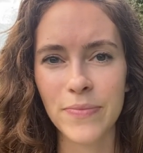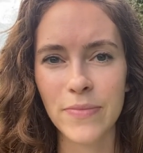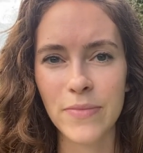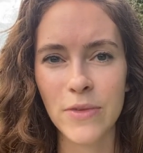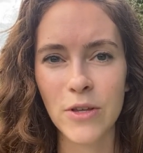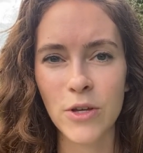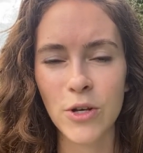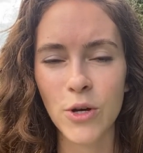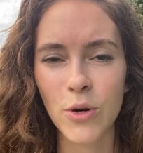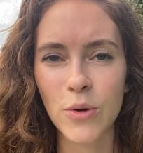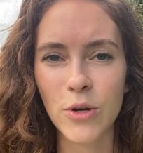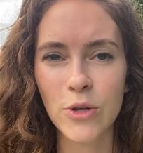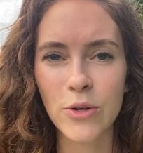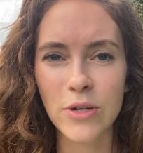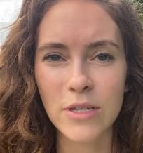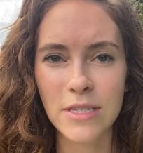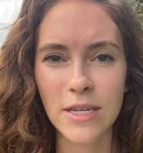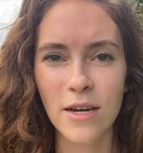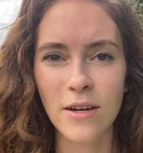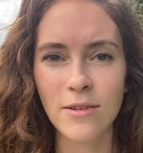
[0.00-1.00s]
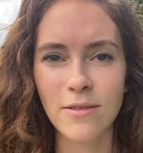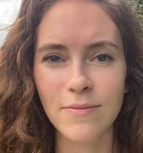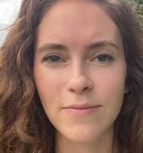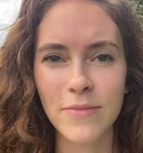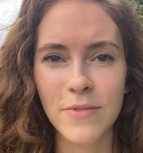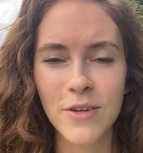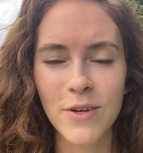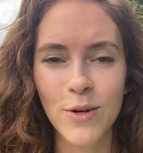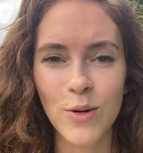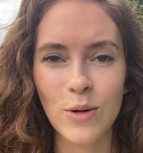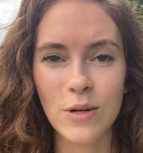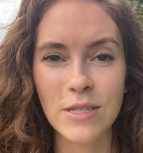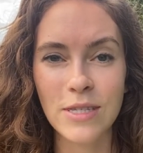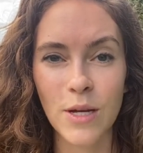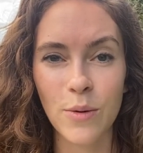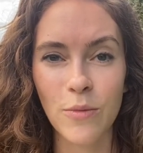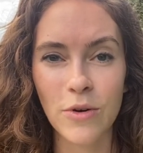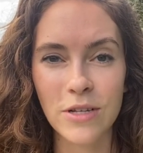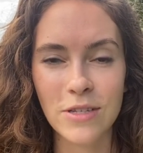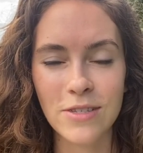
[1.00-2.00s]
You know, and you can tell when
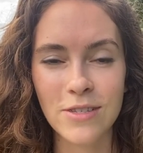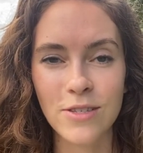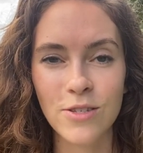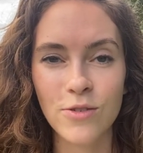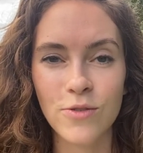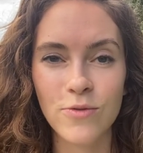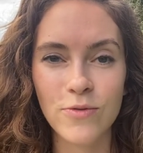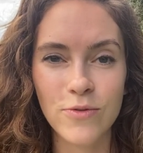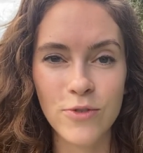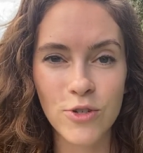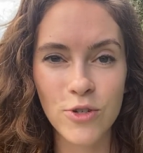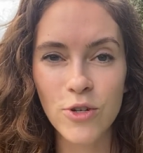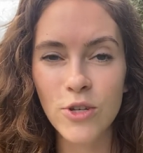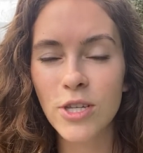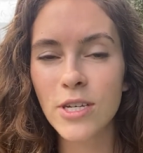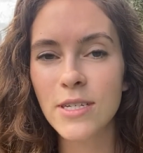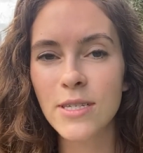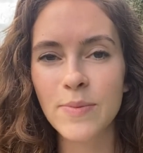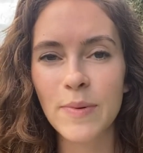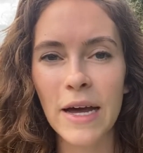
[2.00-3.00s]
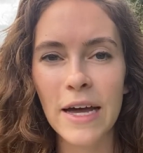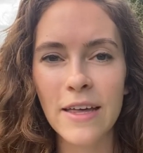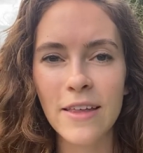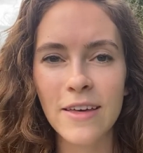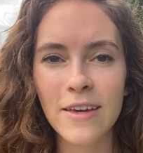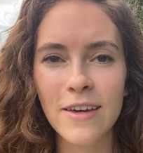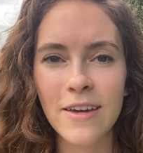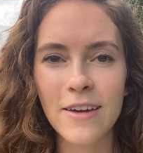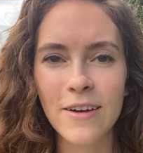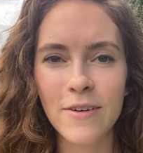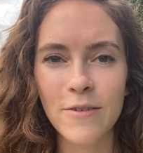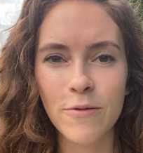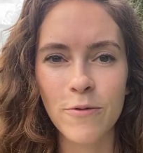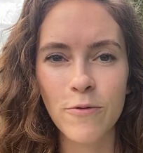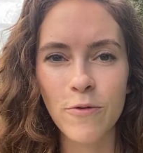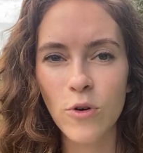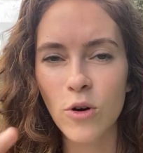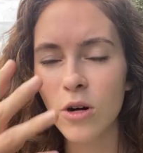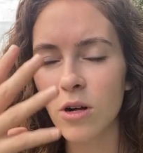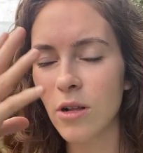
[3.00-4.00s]
someone's truly smiling,
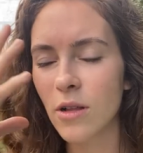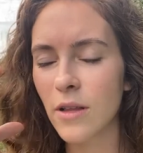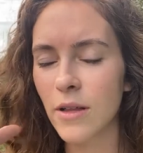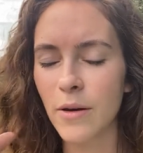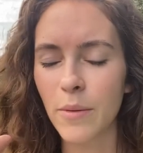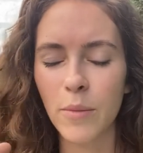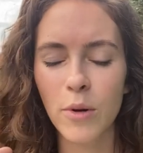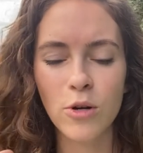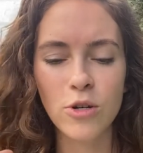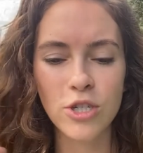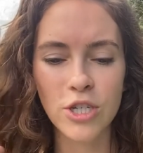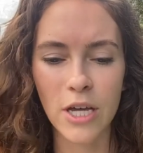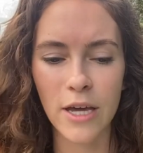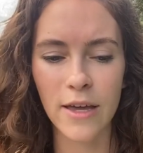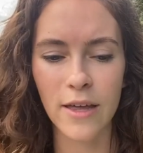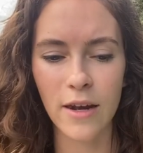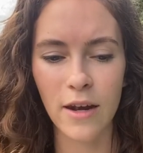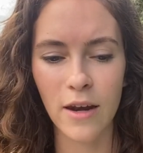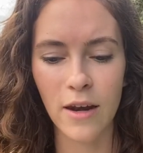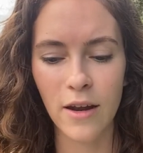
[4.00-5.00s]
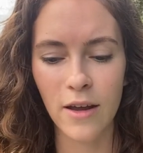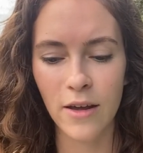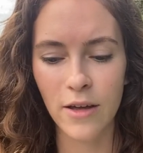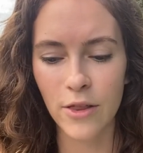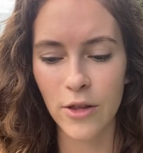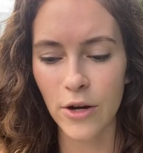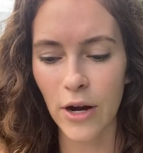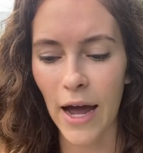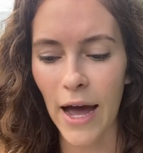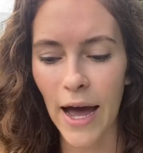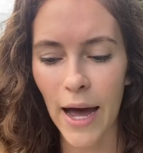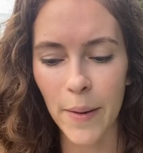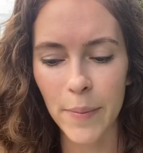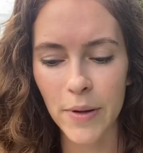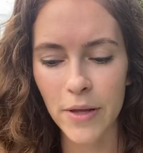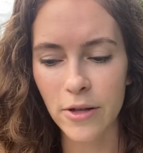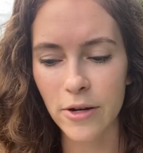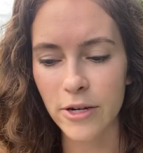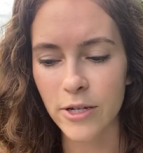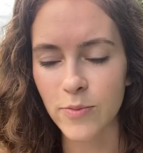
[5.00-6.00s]
full emotion, they're
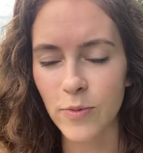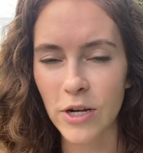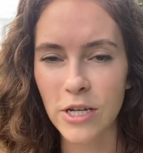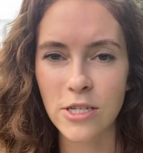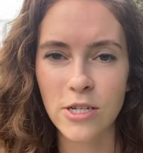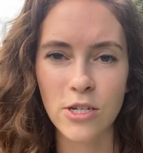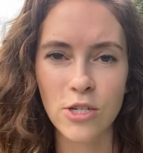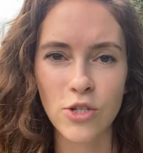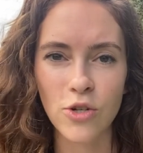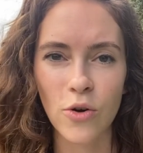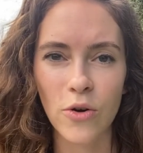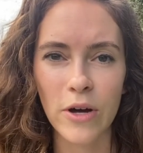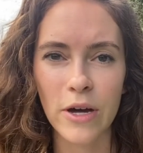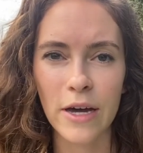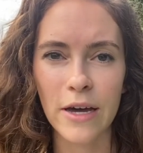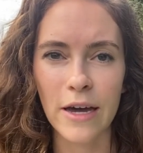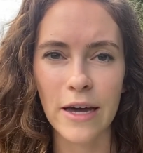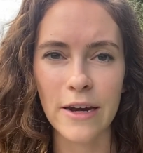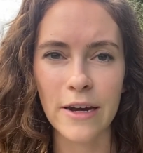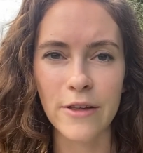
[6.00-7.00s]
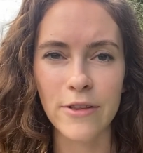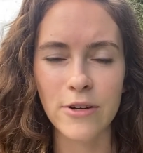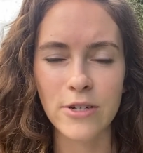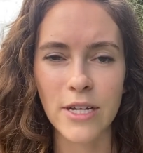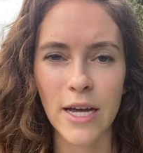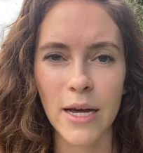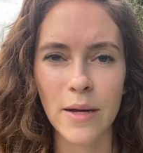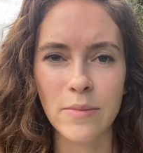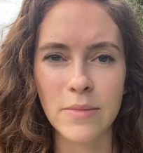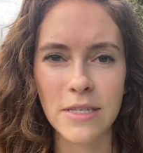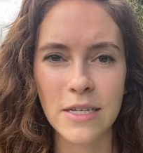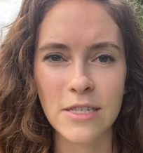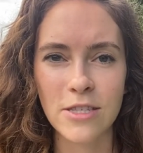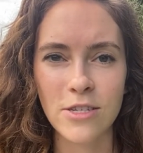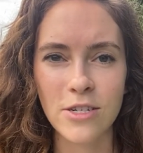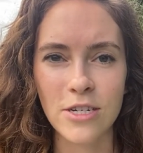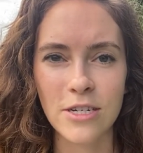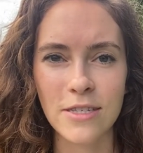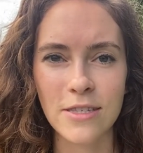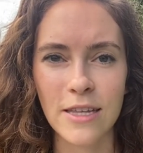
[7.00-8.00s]
happy, they're expressing joy, and other times it's
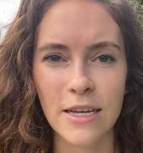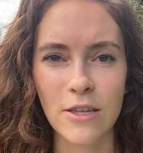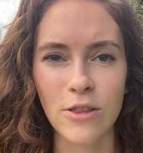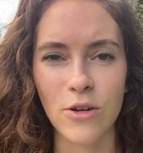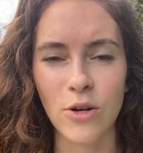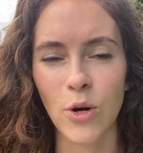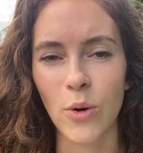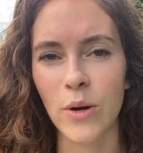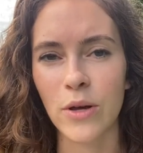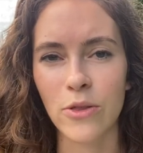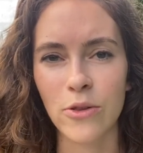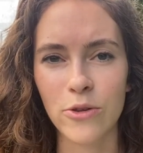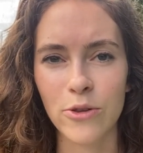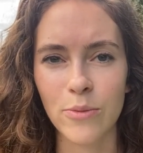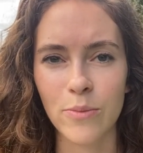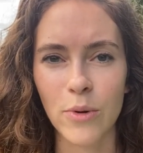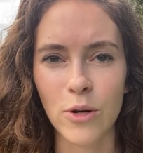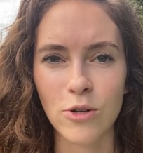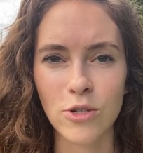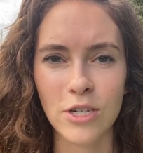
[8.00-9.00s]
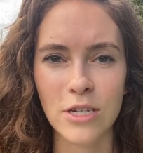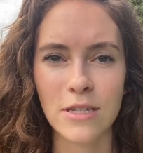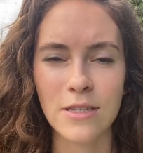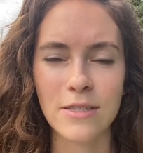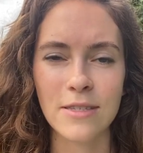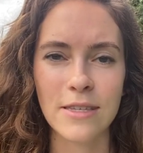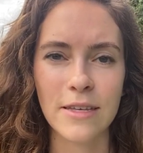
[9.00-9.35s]
just like they're going through the motions.